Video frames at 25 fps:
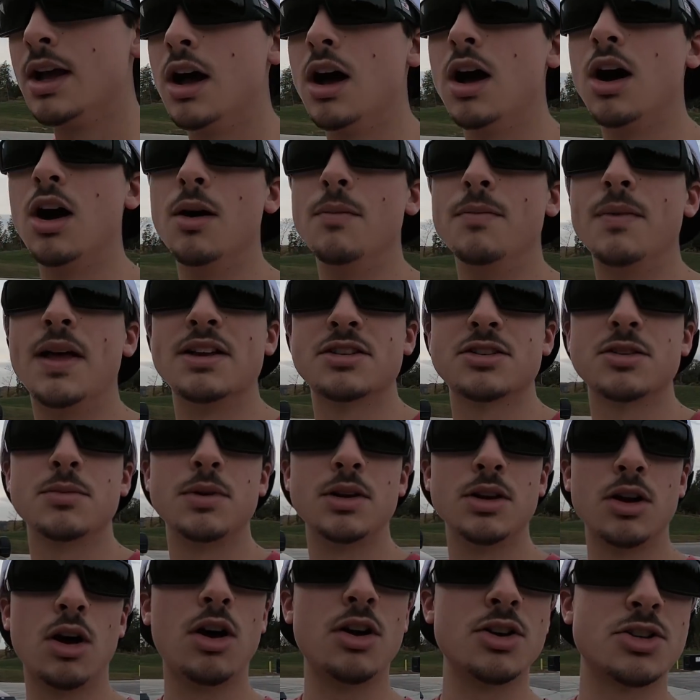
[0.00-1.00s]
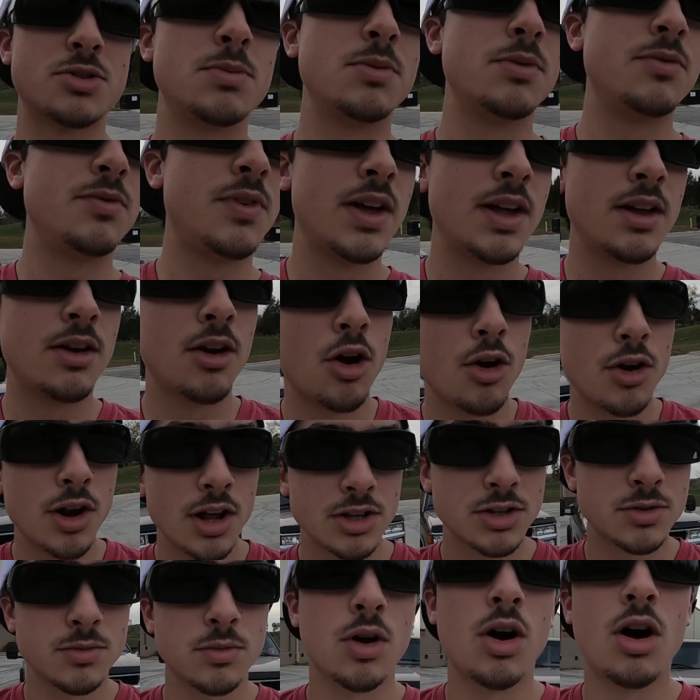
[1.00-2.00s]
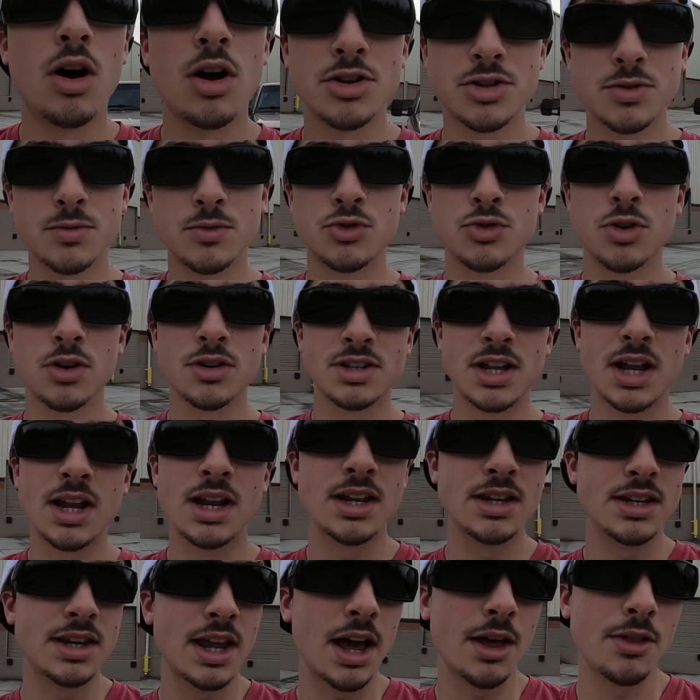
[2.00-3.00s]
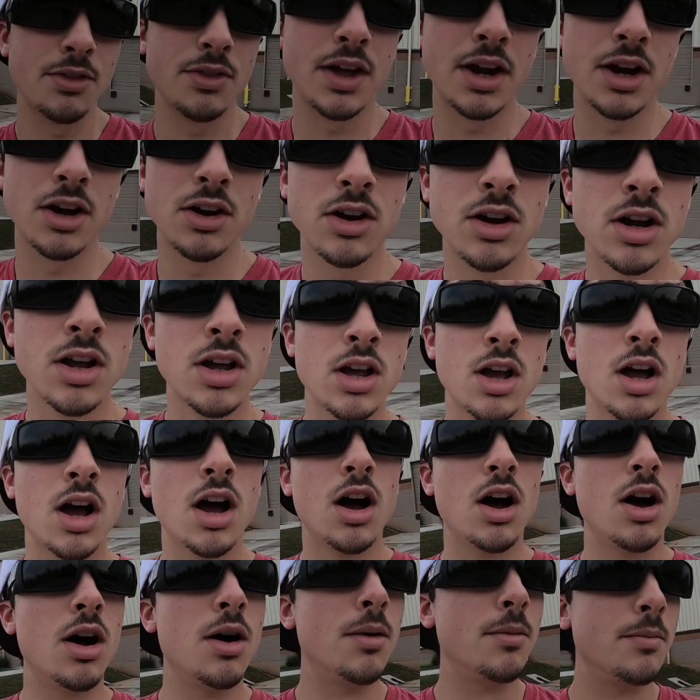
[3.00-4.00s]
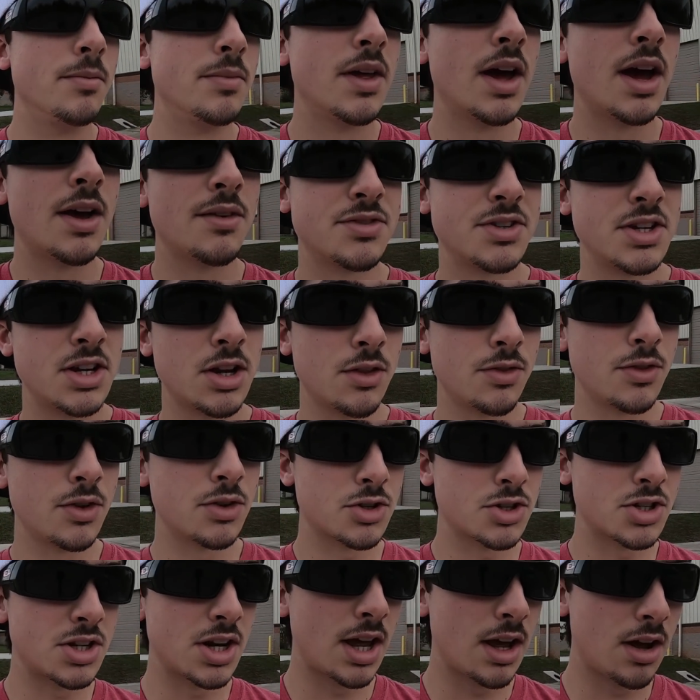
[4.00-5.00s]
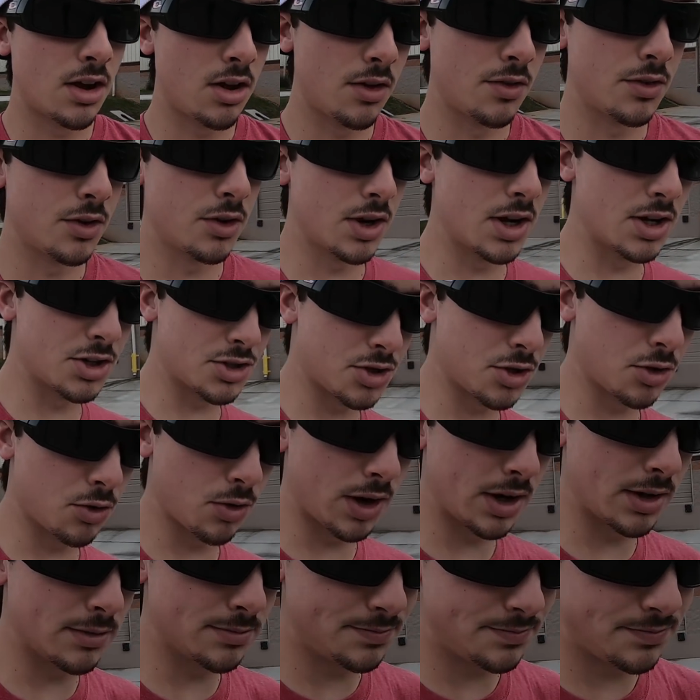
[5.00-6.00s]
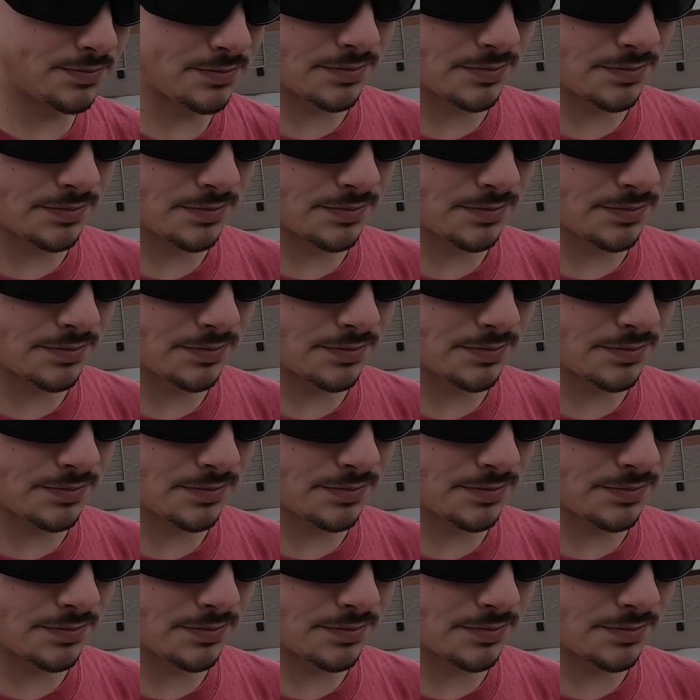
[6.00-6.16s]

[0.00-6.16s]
Um, that's gonna be an awesome event. I already got some awesome trucks heading down there um, that I've seen on their snap on their Instagram.